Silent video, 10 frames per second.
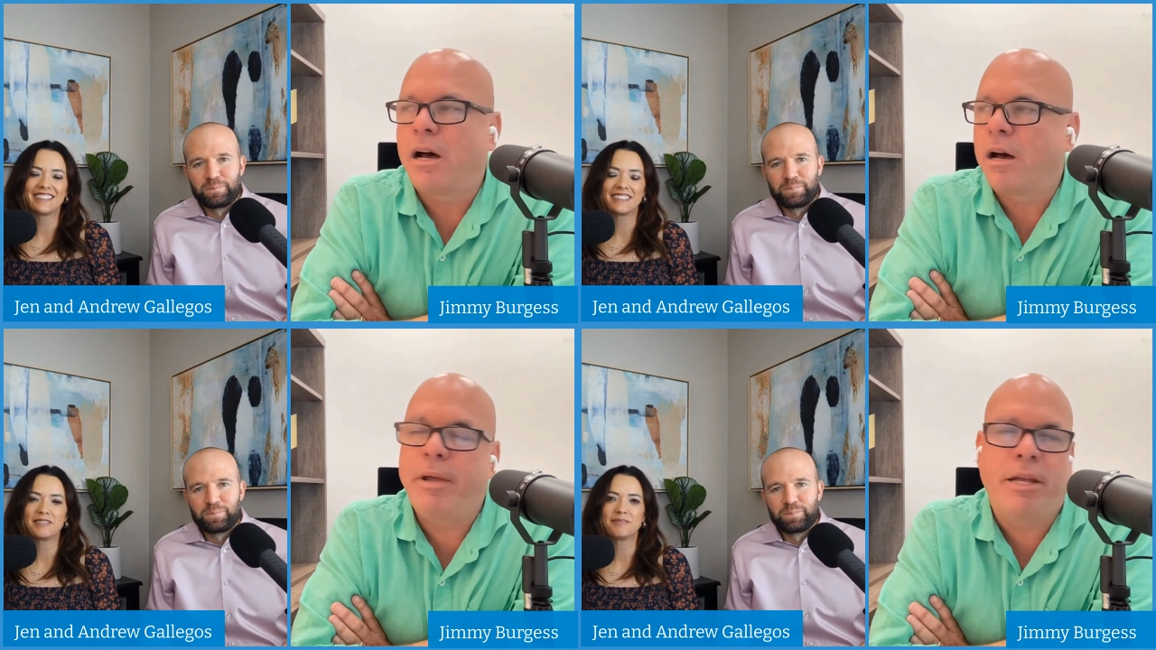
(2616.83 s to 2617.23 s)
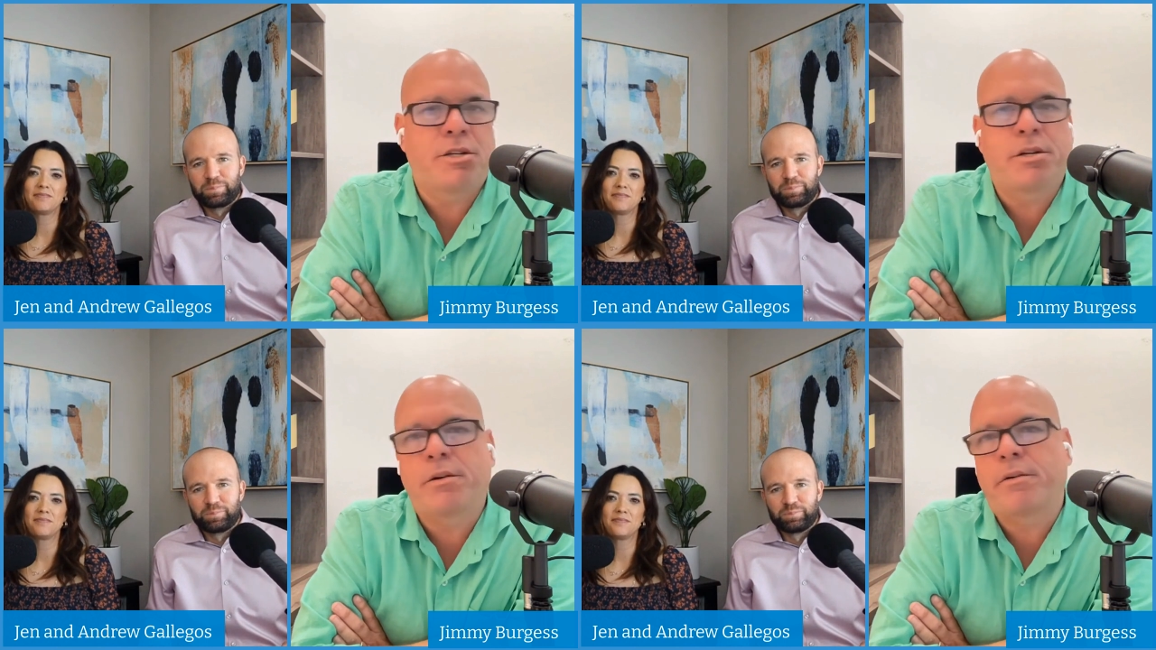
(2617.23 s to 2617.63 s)
Speaker 1: Um,
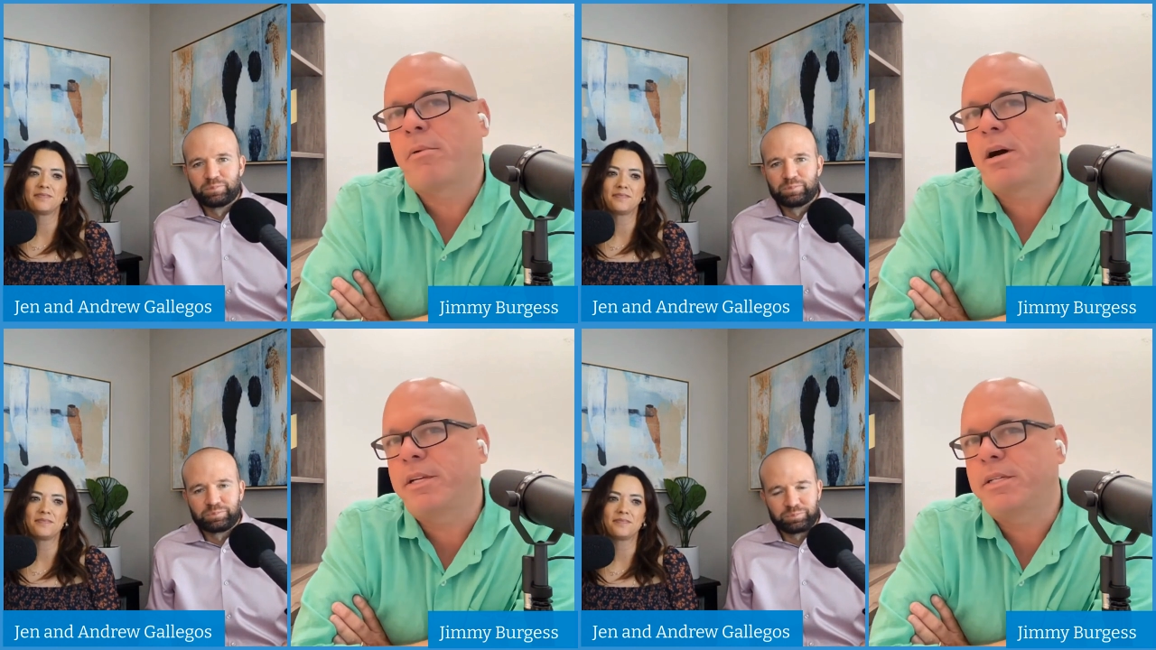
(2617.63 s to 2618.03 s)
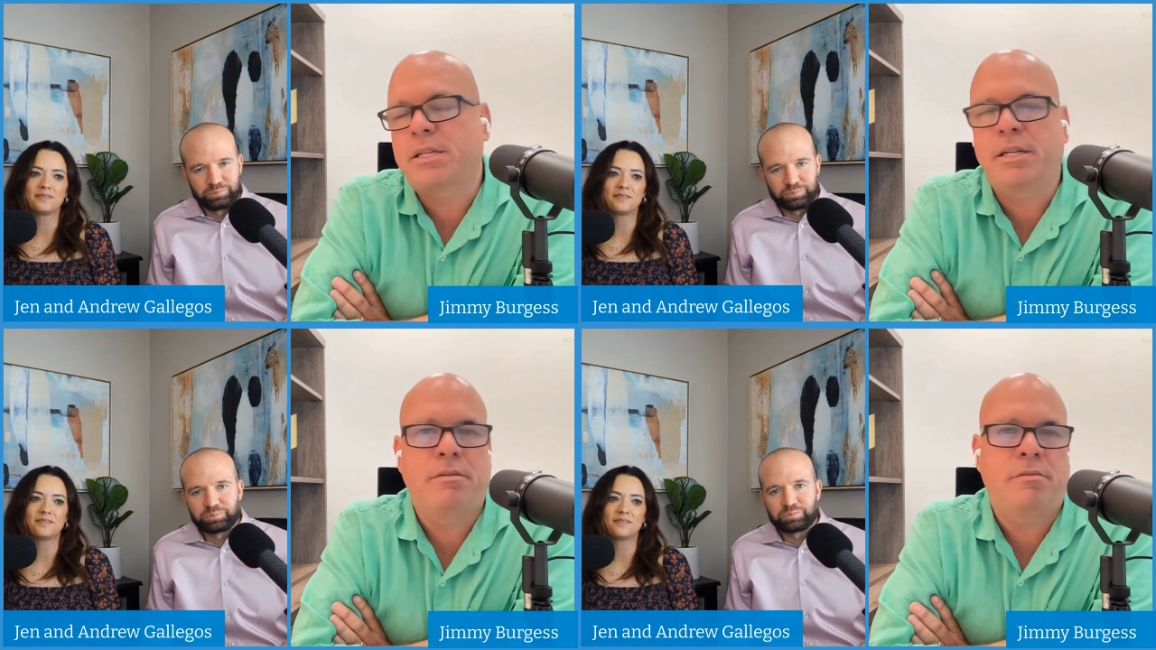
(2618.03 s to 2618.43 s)
Instagram,
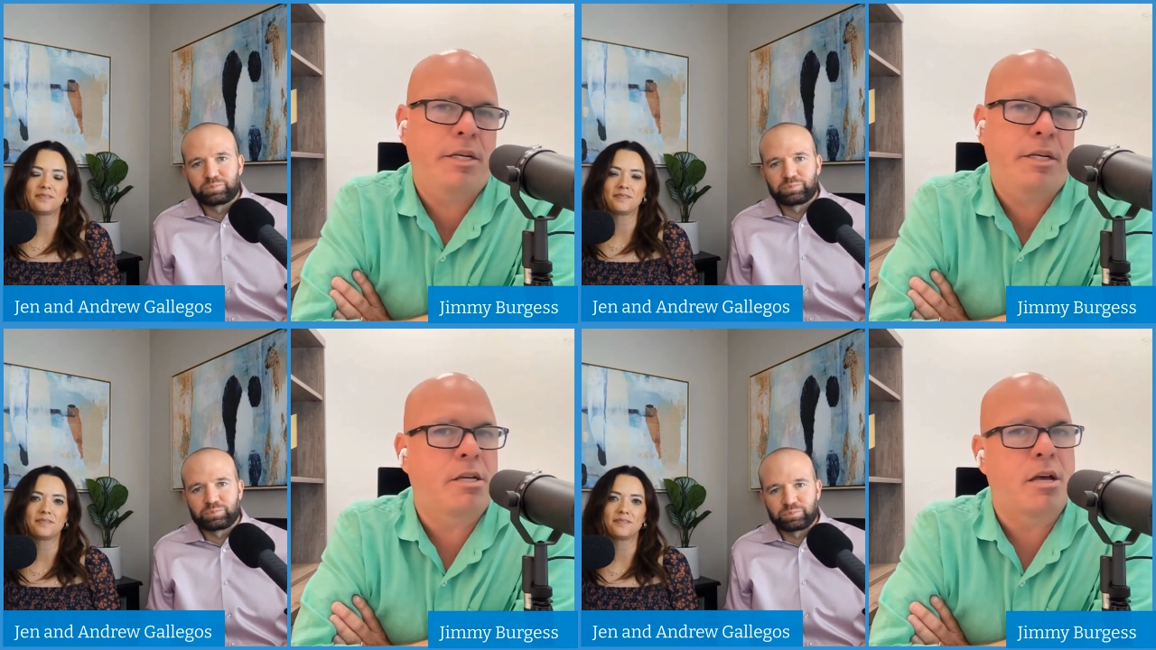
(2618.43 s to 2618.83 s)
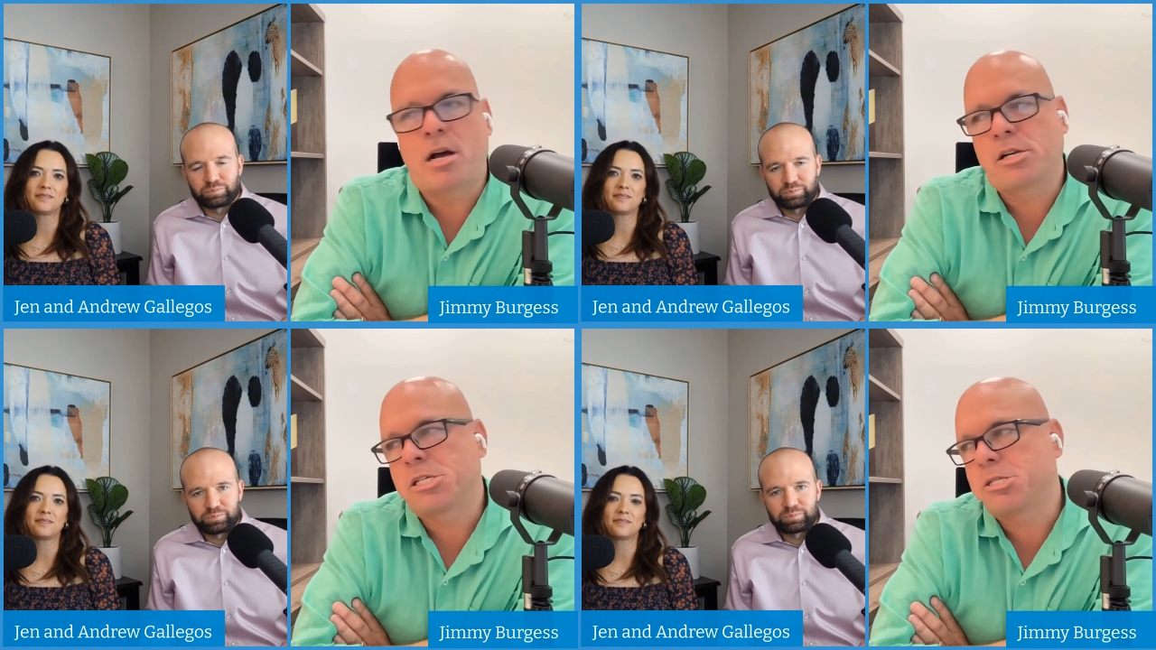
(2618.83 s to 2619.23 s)
obviously,
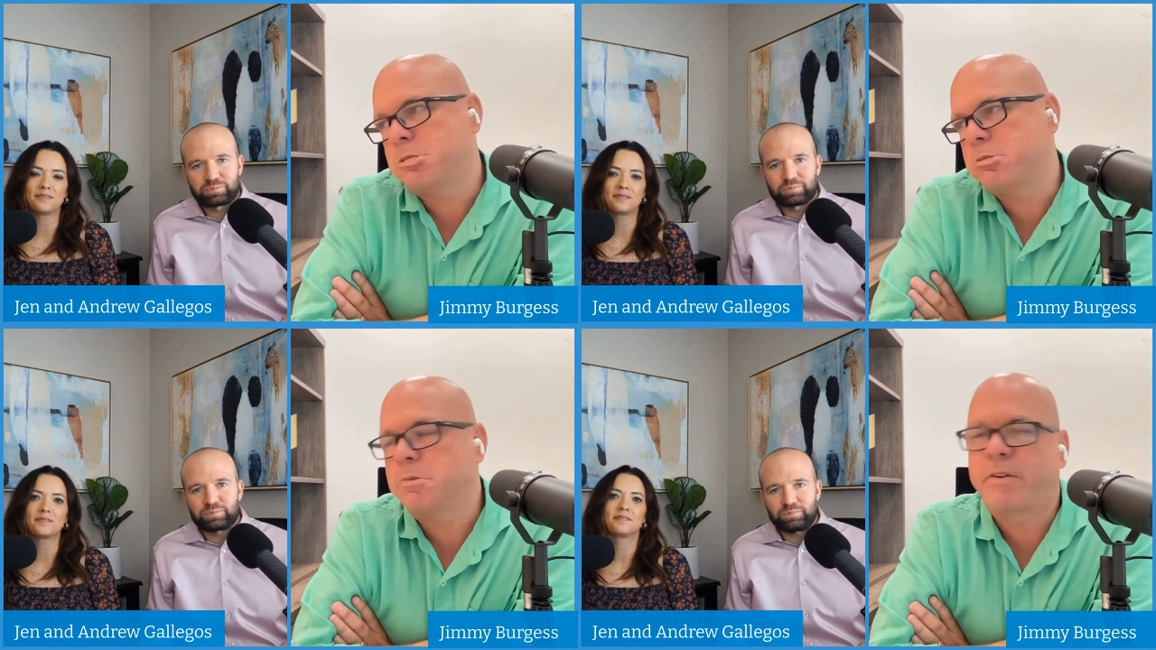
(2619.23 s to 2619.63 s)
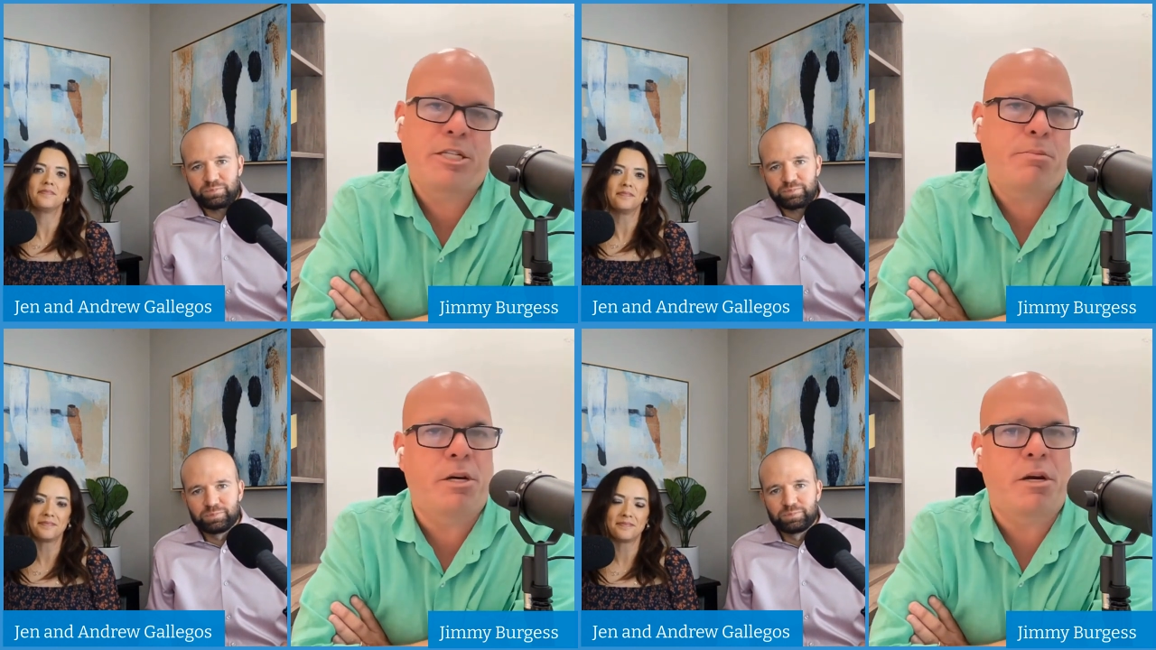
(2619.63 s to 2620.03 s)
TikTok,
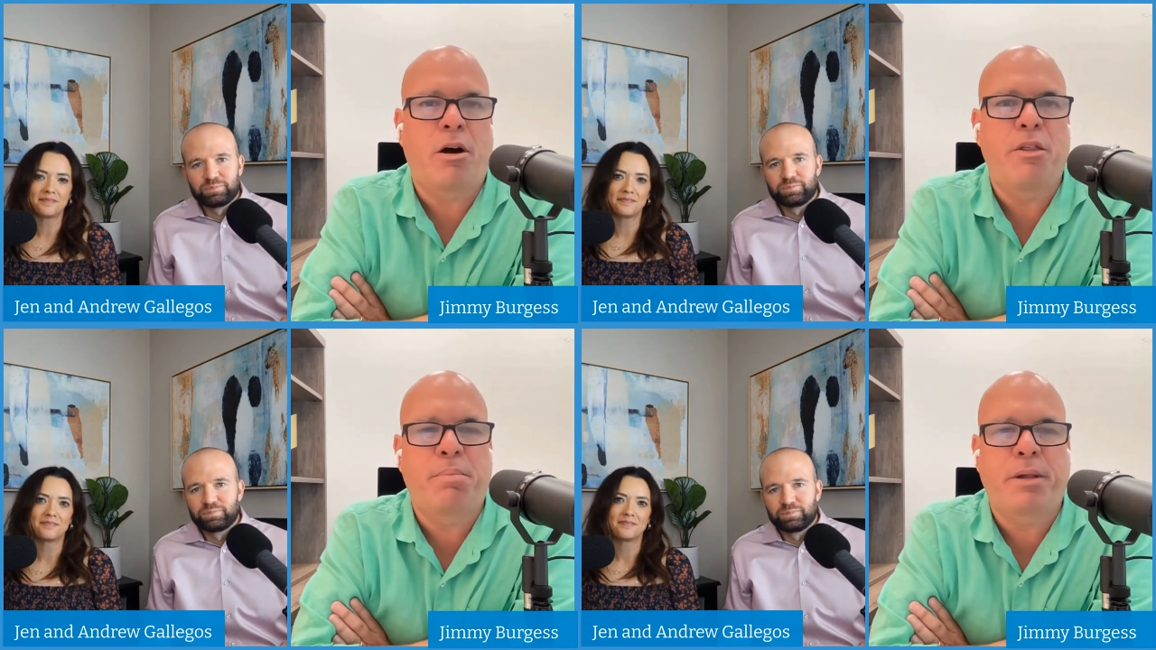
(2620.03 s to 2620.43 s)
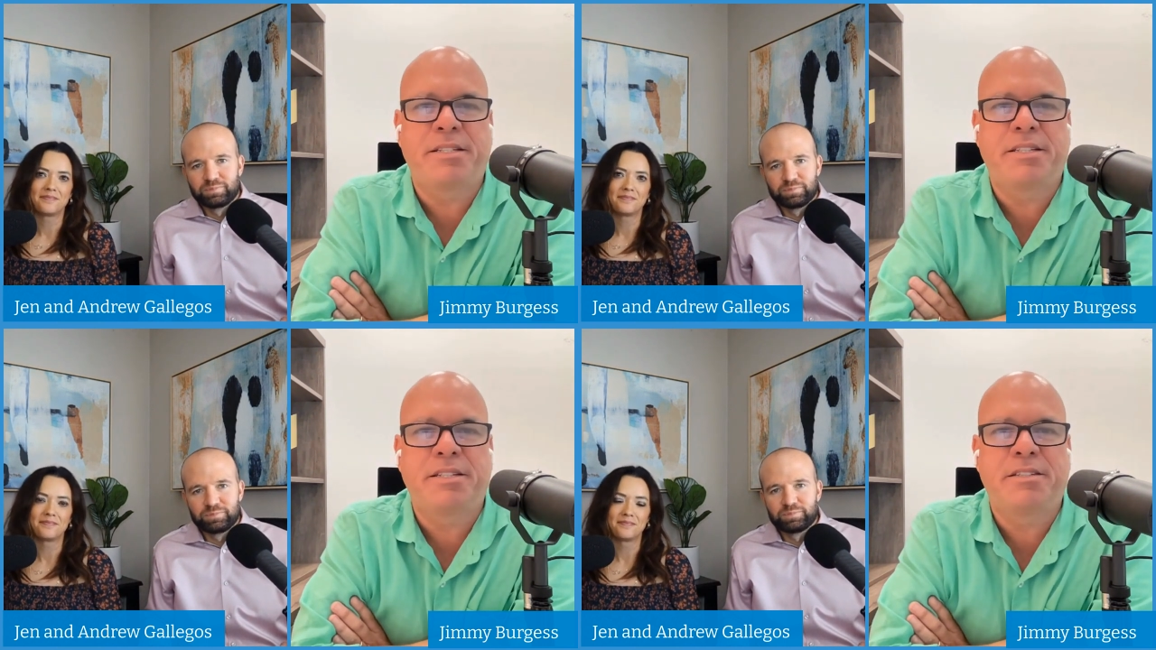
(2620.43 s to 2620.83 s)
Facebook, all the
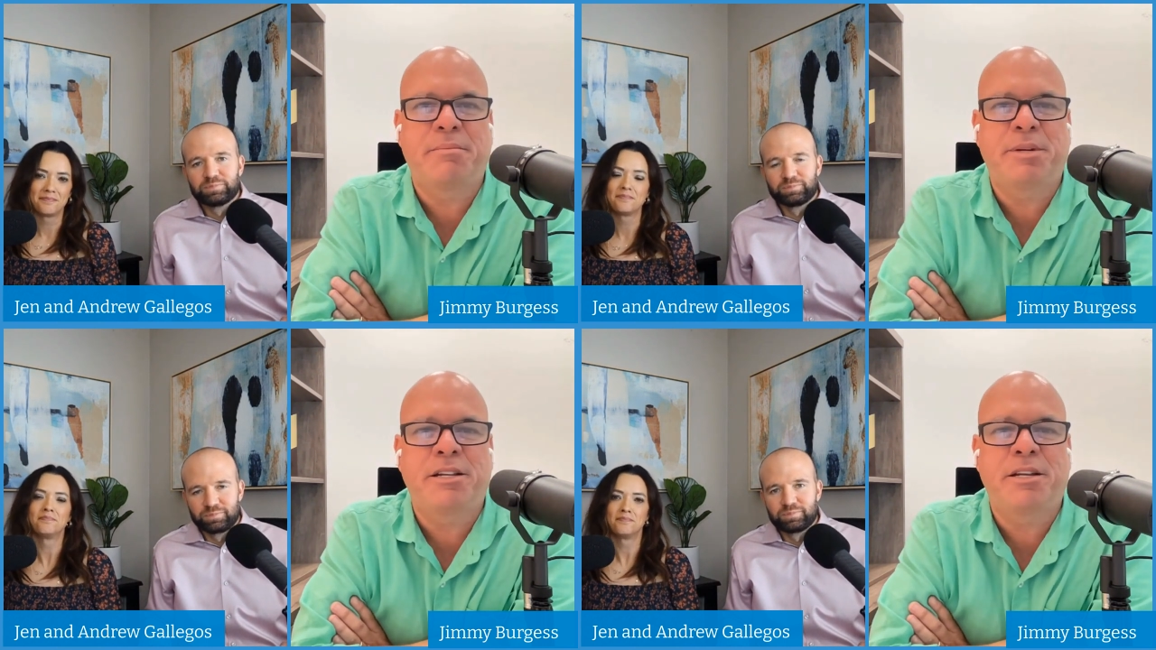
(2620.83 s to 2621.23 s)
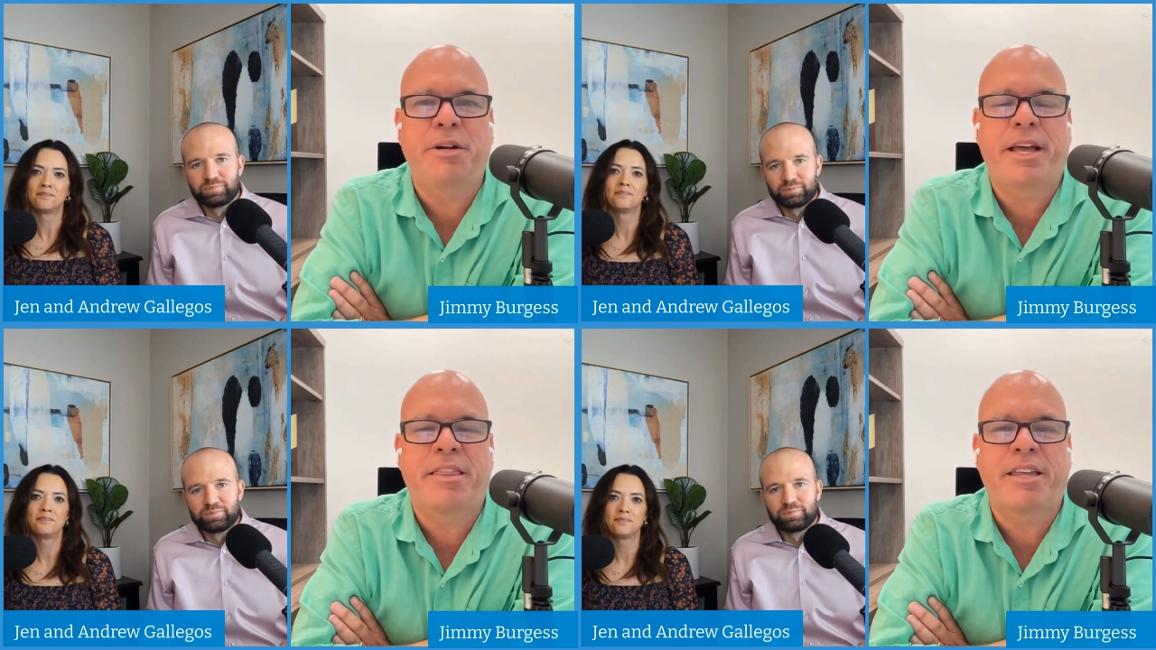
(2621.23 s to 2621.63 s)
places. I mean,
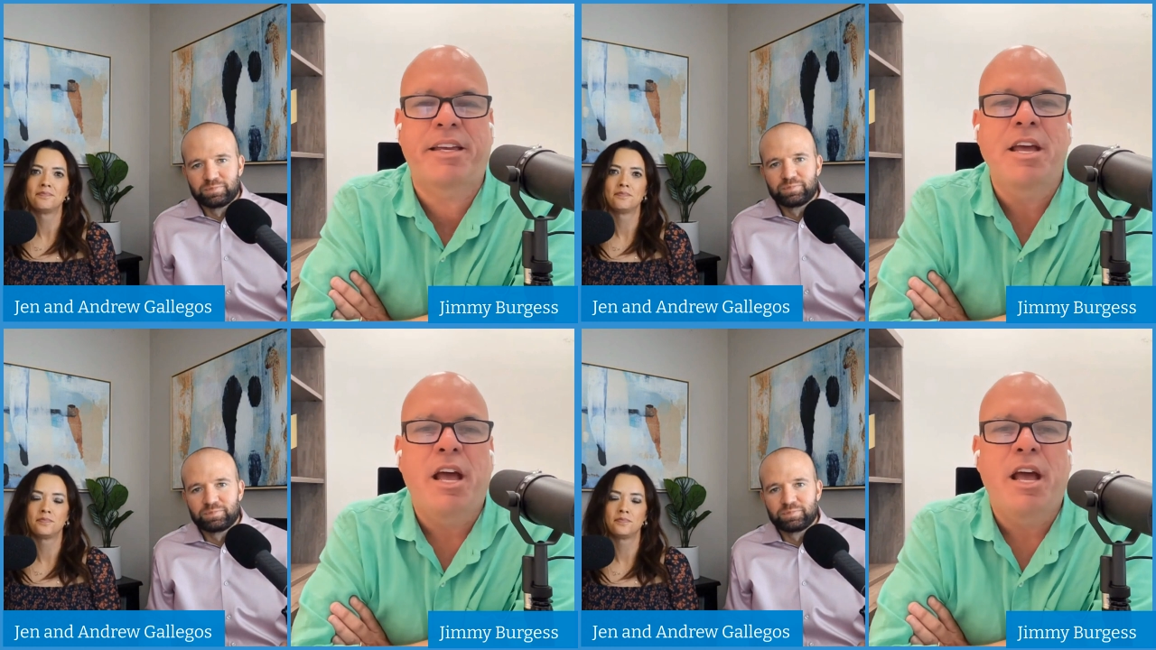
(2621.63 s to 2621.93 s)
literally, I think